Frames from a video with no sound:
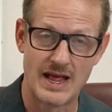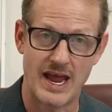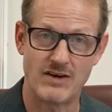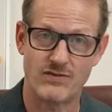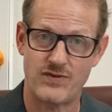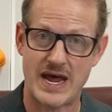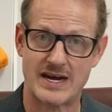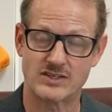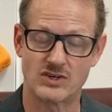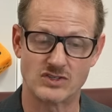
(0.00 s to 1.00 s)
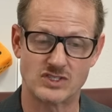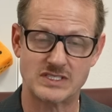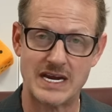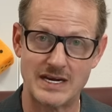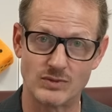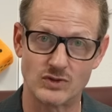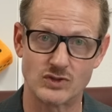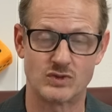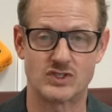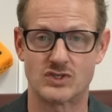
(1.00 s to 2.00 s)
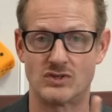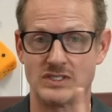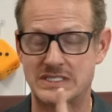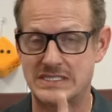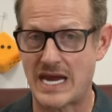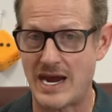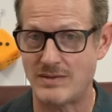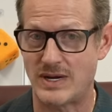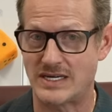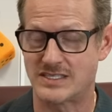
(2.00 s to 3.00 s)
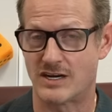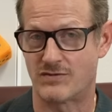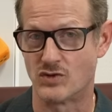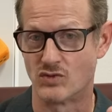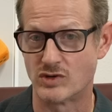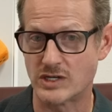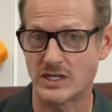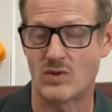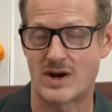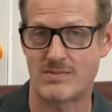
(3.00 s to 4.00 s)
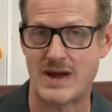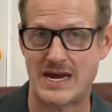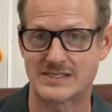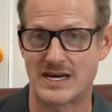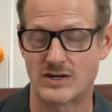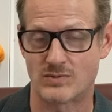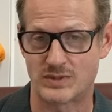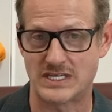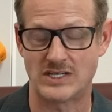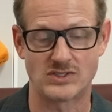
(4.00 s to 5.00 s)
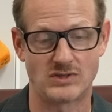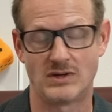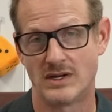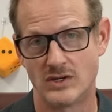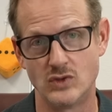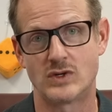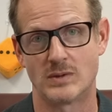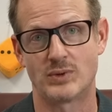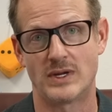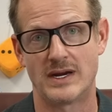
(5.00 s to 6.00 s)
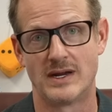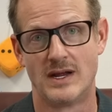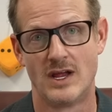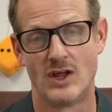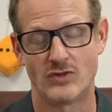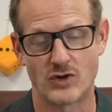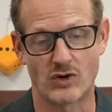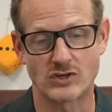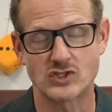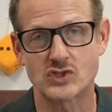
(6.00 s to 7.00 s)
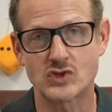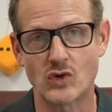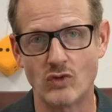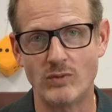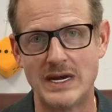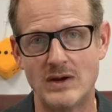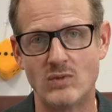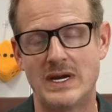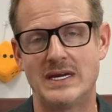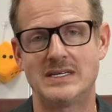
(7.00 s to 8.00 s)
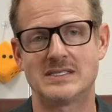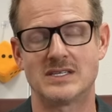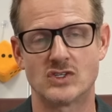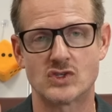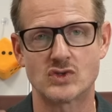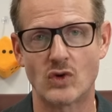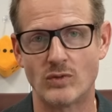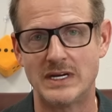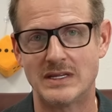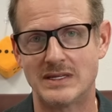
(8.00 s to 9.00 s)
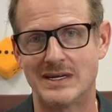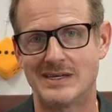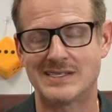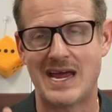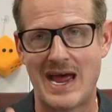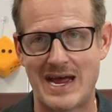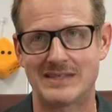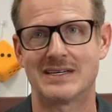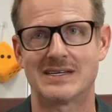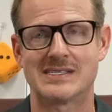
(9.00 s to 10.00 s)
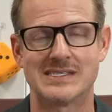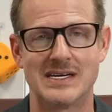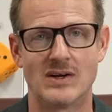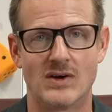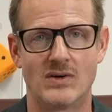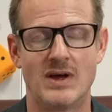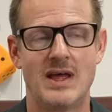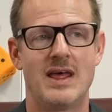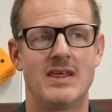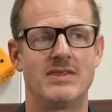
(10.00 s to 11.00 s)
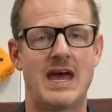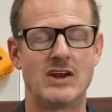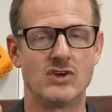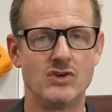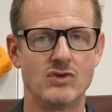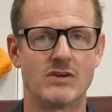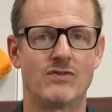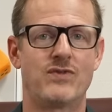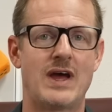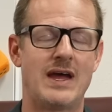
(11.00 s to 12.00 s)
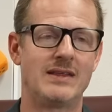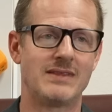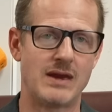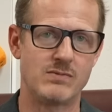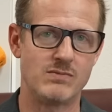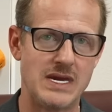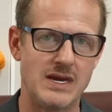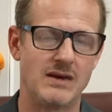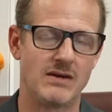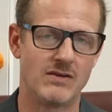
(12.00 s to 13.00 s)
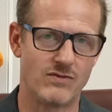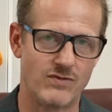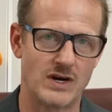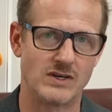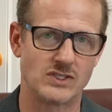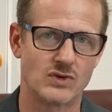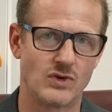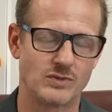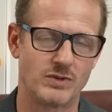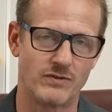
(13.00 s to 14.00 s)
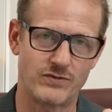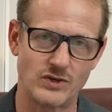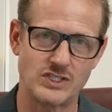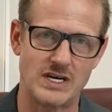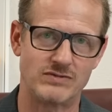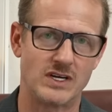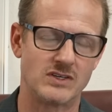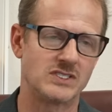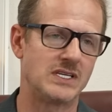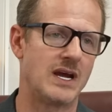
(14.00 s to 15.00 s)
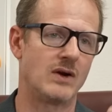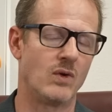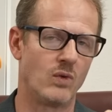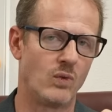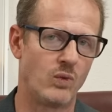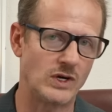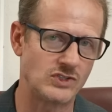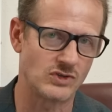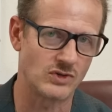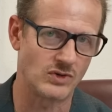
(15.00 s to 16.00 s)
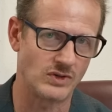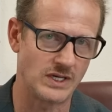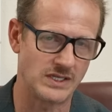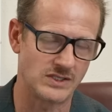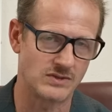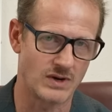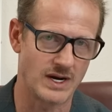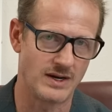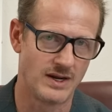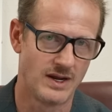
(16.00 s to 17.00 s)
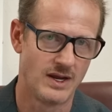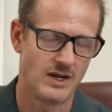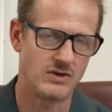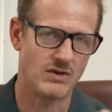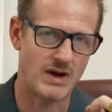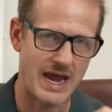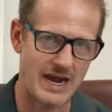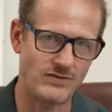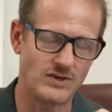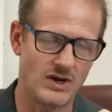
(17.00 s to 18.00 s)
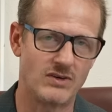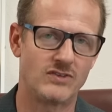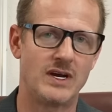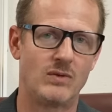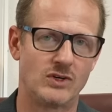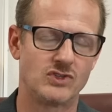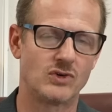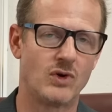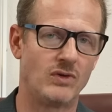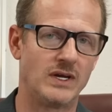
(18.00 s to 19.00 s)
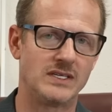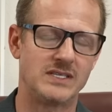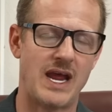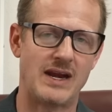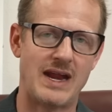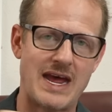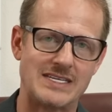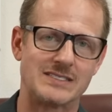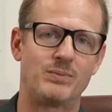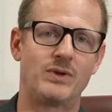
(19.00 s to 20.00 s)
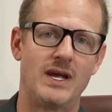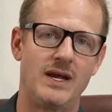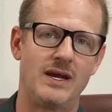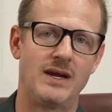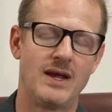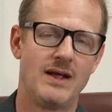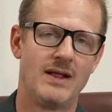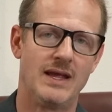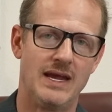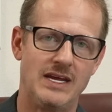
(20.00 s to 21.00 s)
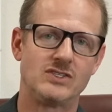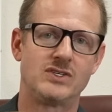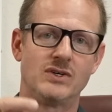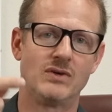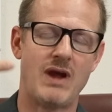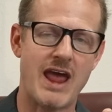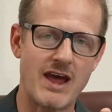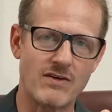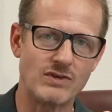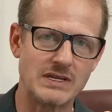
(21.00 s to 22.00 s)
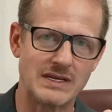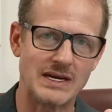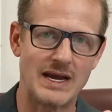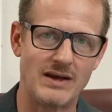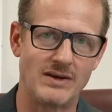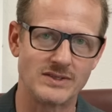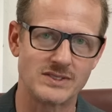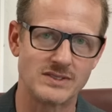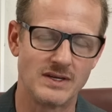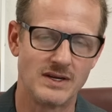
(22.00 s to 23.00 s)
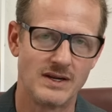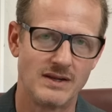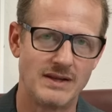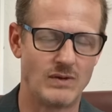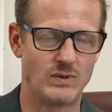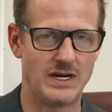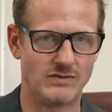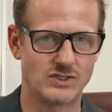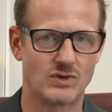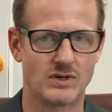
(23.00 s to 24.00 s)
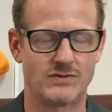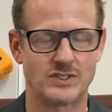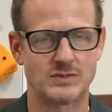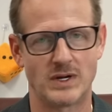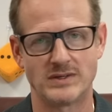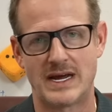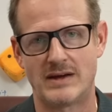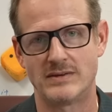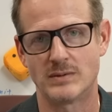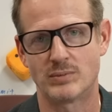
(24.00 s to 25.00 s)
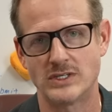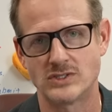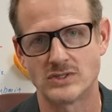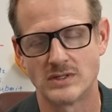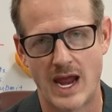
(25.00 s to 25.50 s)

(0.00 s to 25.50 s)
In fact, there's tables with certain side bets that if you really want to max out your potential, you can play. There are so many ways and so many things at the casino that you can find that meet various goals. But first, you have to understand what your goal is, right? You have to understand what your goal is, and it has to play into everything else that we have sort of spelled out in the bridge.